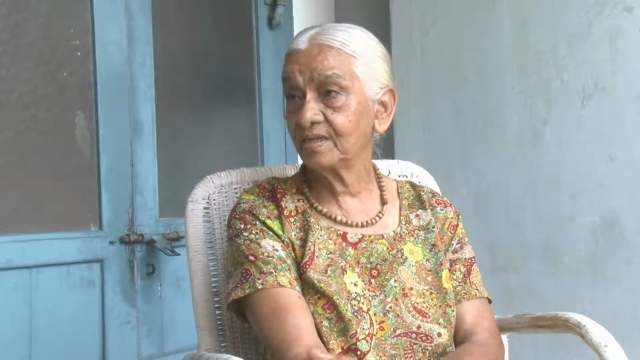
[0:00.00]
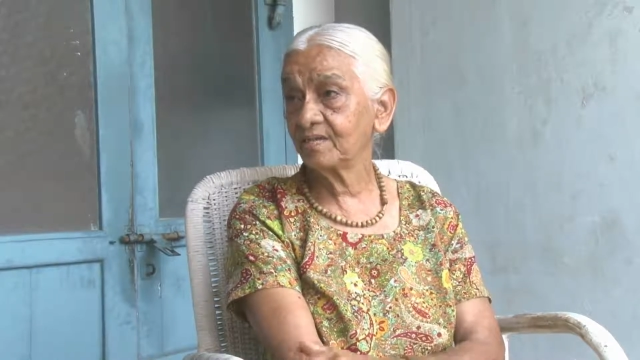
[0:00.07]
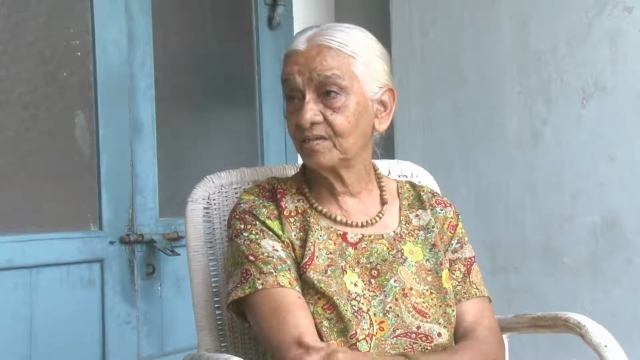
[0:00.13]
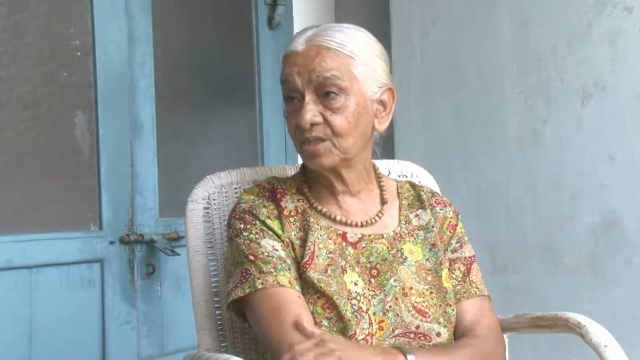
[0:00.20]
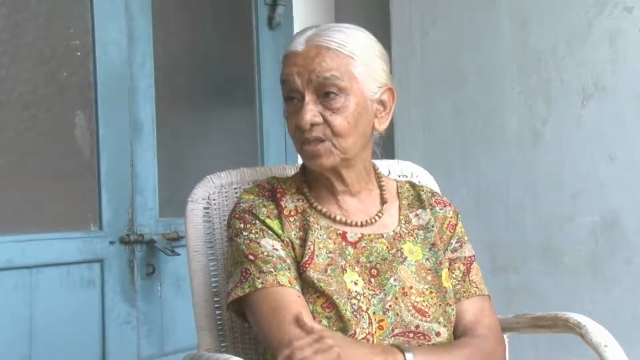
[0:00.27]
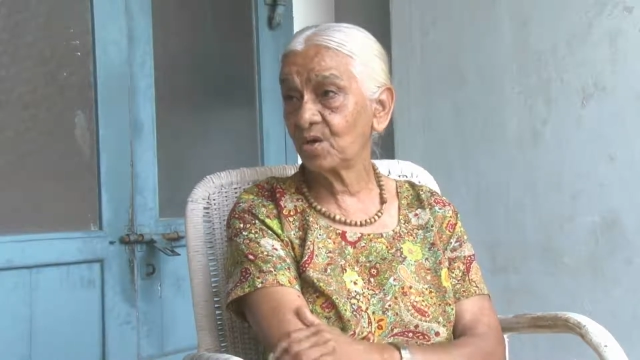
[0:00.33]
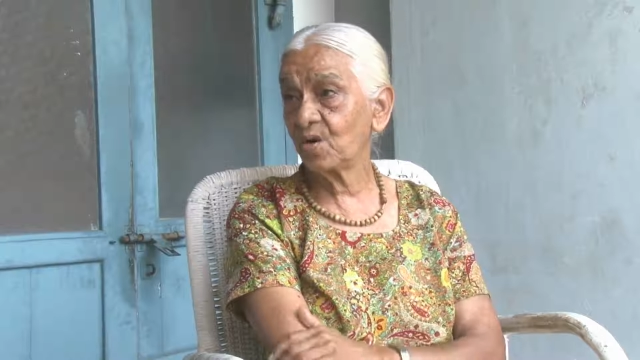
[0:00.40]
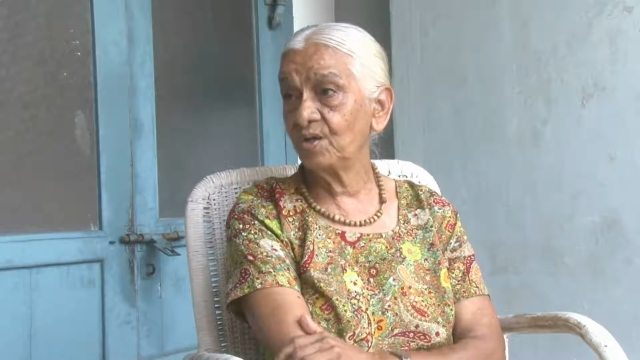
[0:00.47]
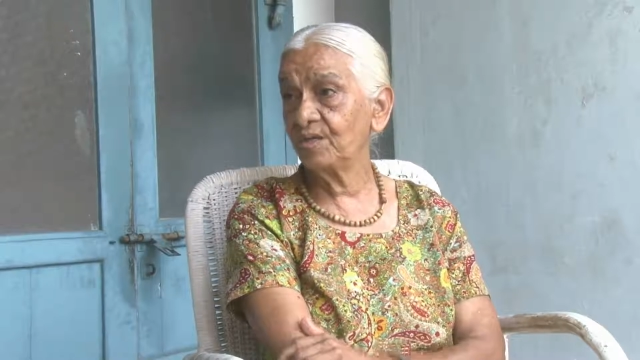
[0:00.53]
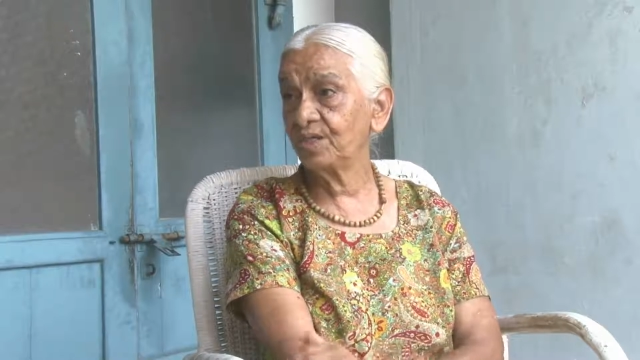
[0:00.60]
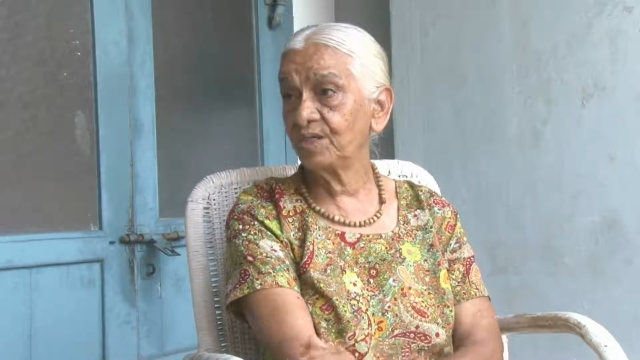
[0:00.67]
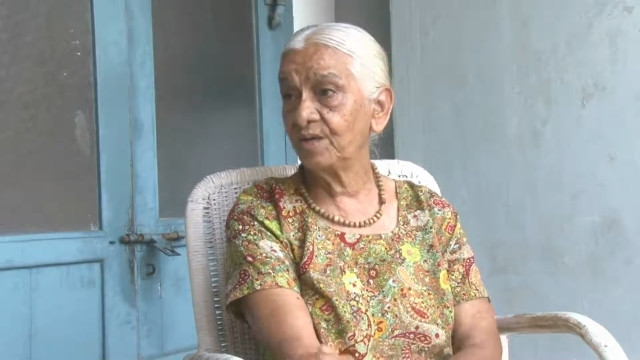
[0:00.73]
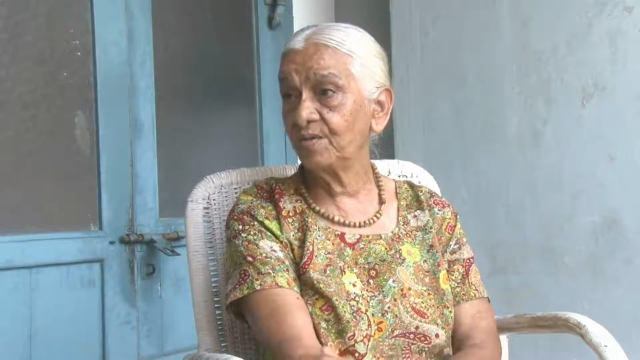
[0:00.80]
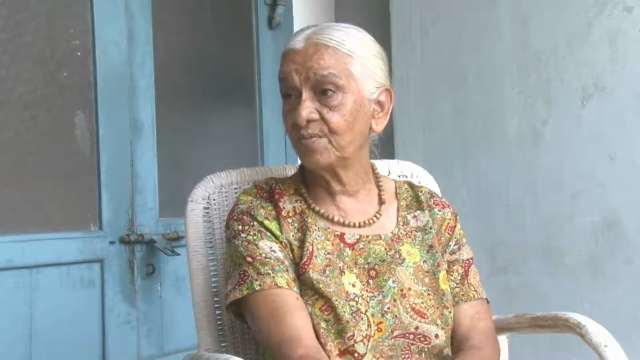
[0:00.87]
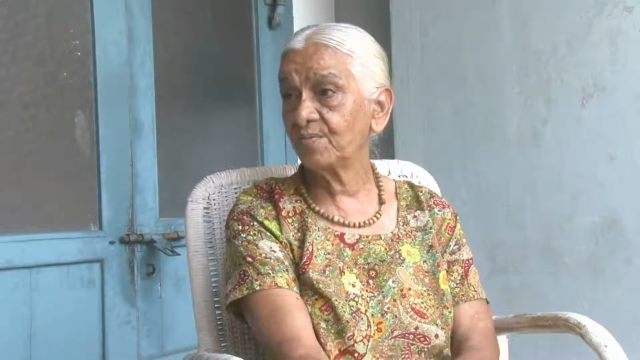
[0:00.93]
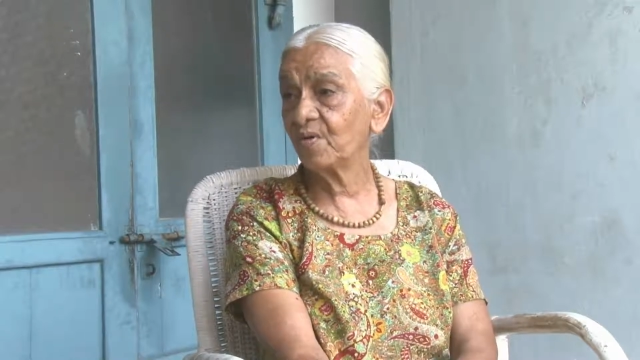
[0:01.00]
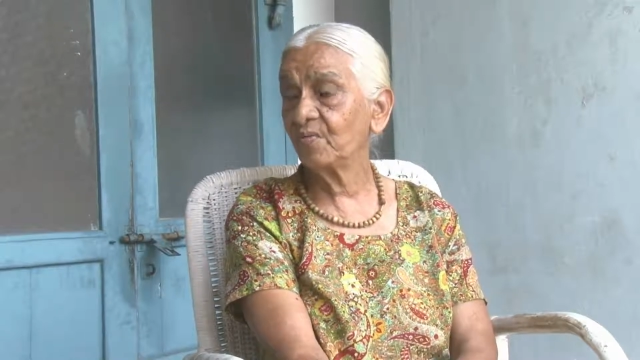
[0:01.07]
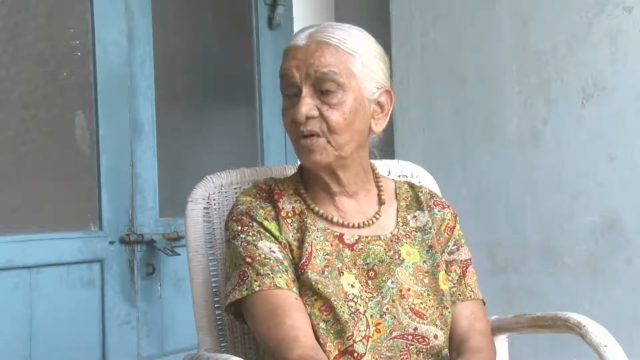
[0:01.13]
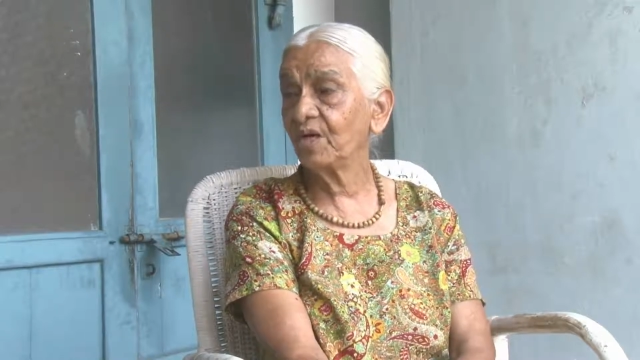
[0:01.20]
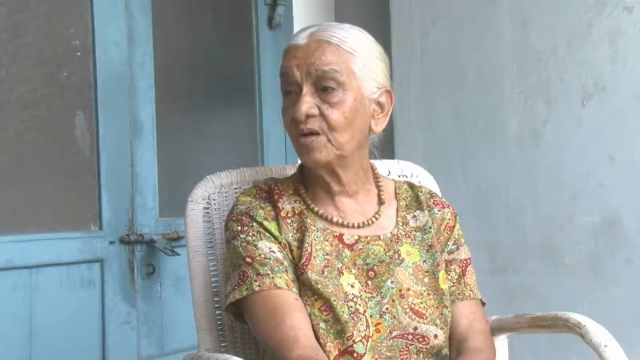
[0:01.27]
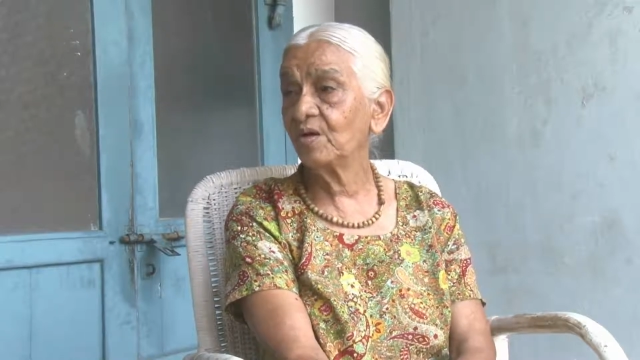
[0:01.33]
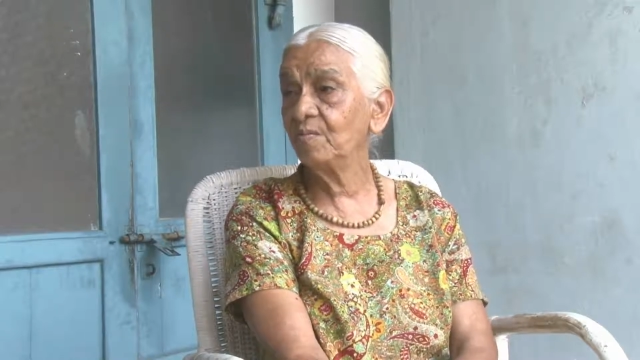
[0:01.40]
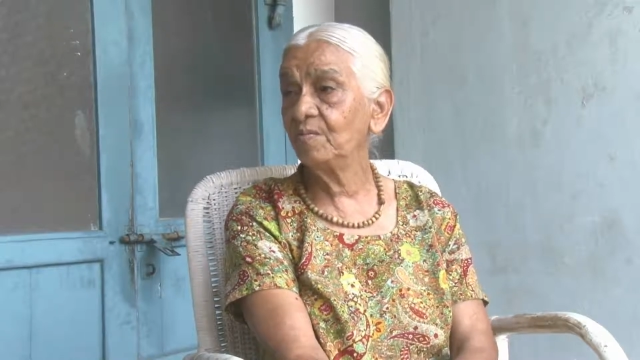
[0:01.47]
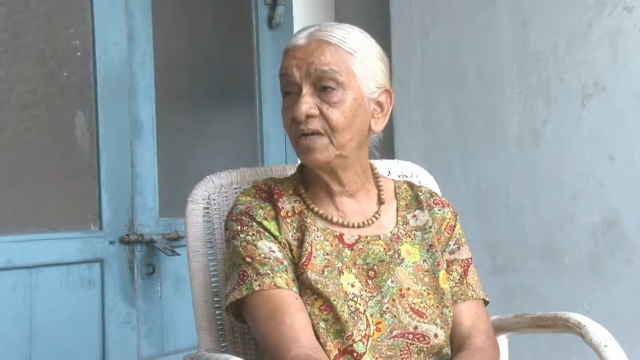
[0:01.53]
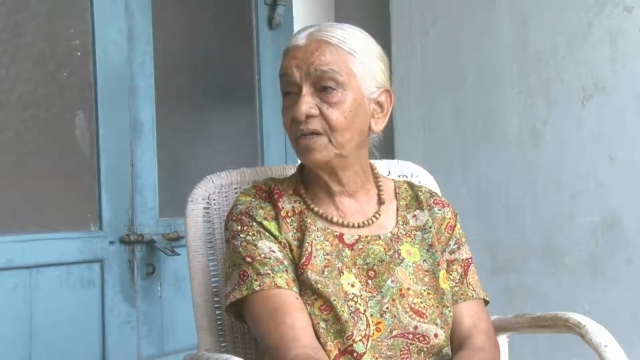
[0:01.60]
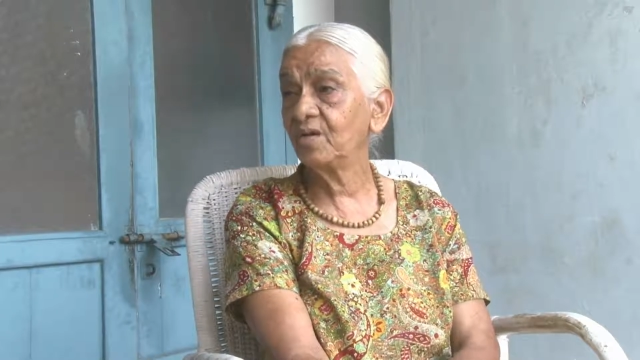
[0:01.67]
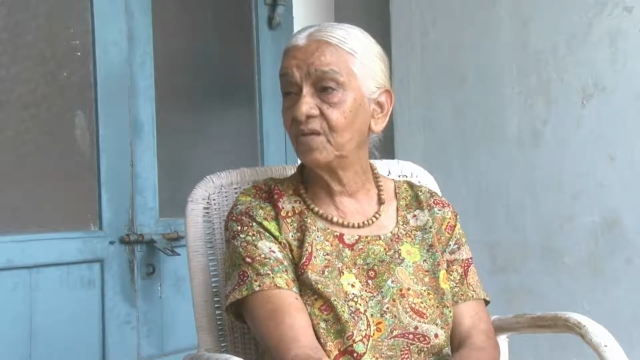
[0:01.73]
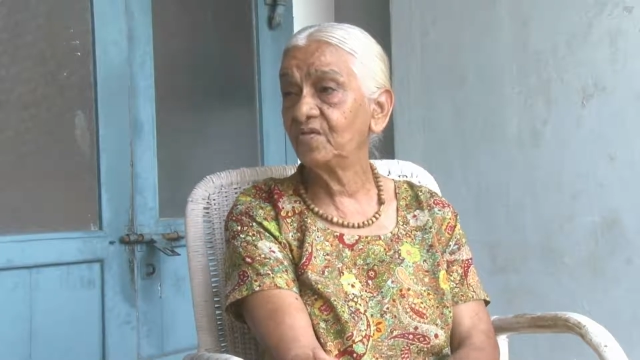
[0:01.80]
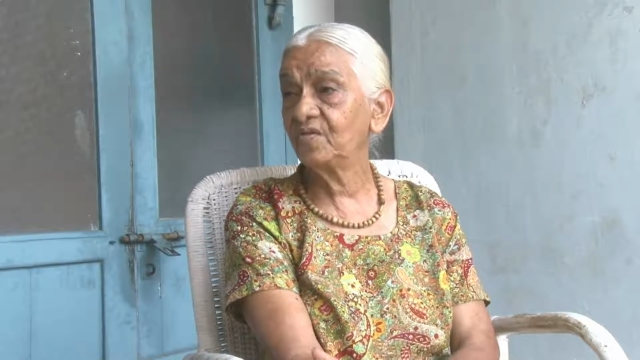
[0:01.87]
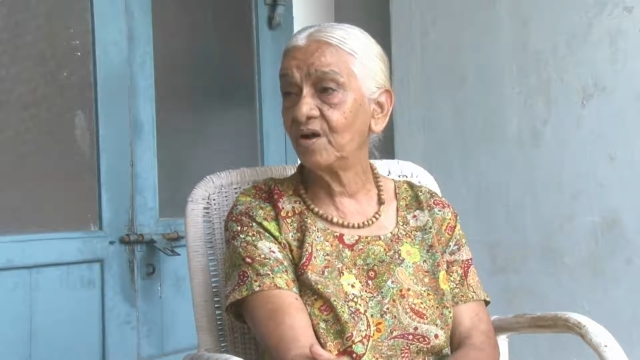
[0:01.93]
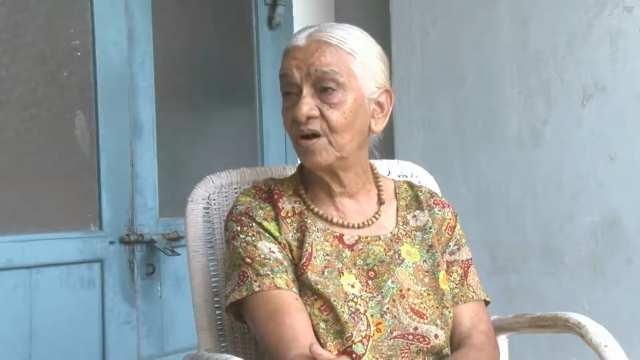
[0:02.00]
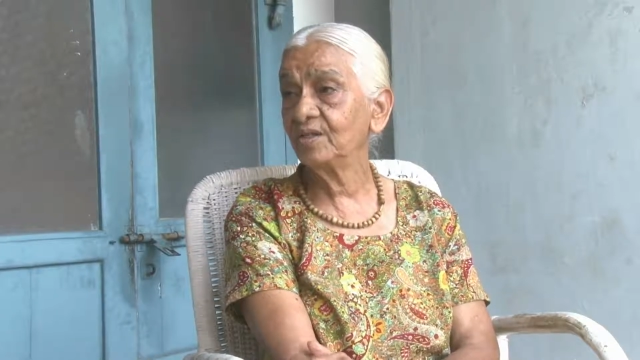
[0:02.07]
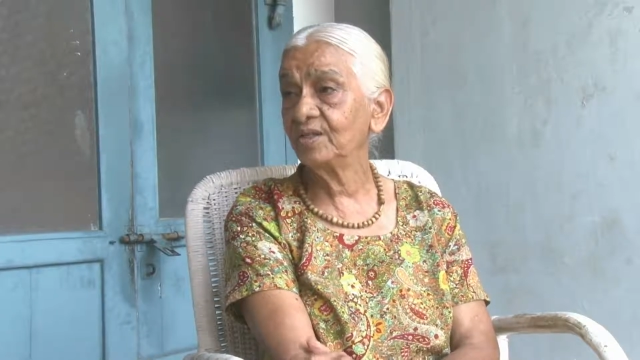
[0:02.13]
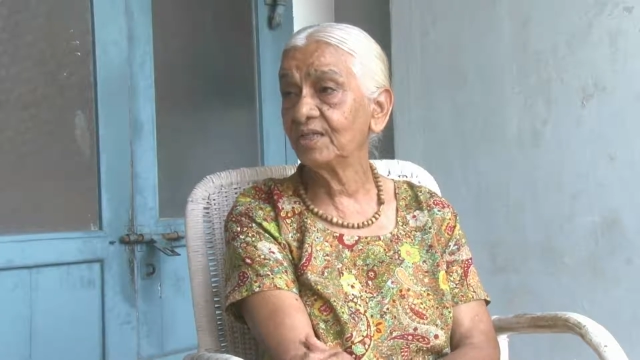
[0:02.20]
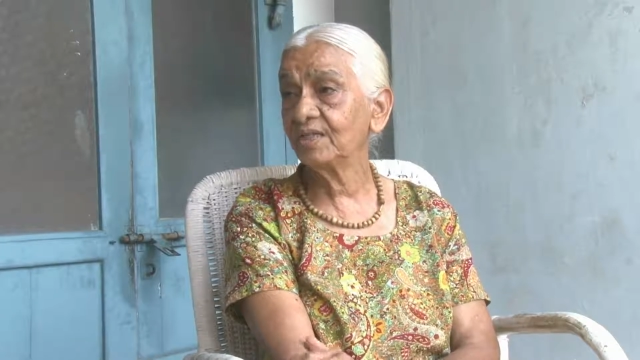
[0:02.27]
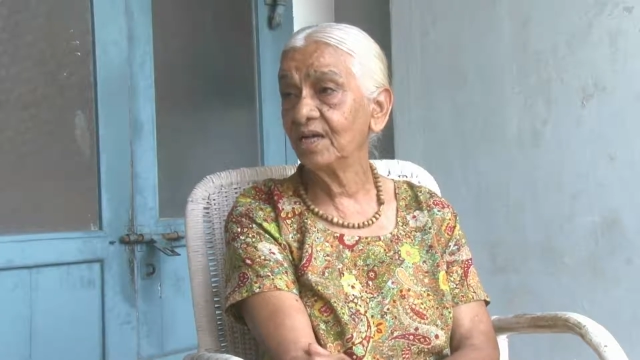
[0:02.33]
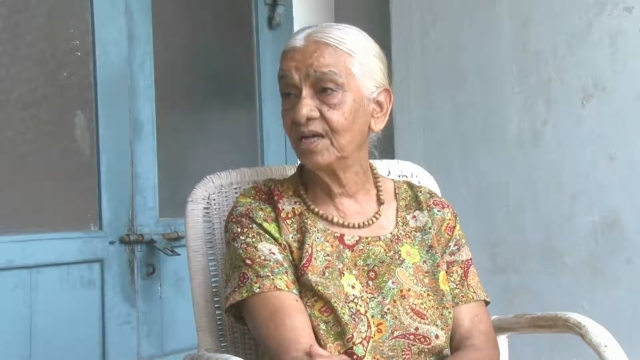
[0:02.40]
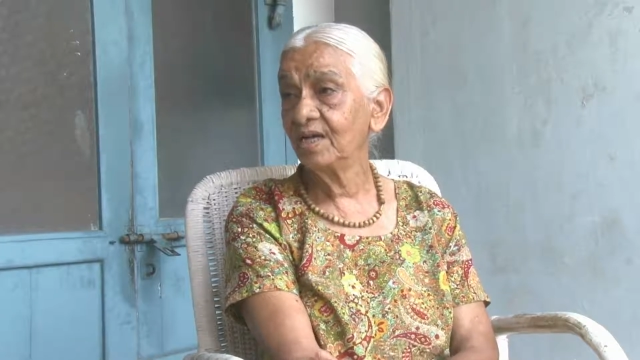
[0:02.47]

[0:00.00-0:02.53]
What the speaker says: scholarships from the government of France.